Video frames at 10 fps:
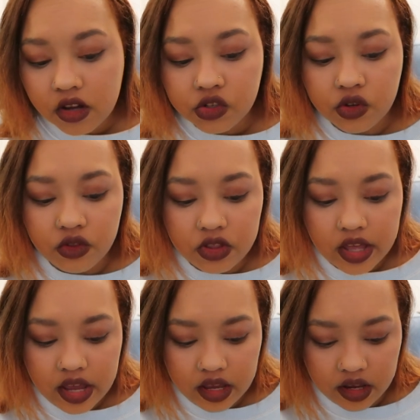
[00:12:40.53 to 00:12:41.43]
So
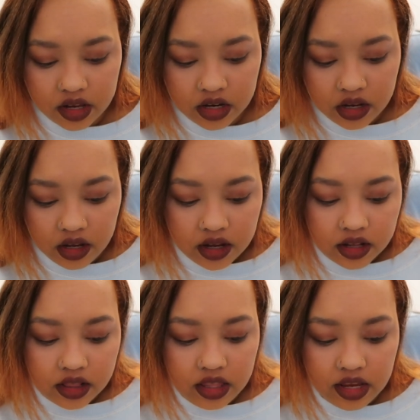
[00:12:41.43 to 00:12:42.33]
then
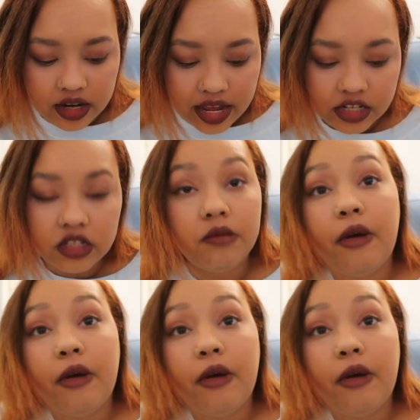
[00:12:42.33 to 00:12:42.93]
the next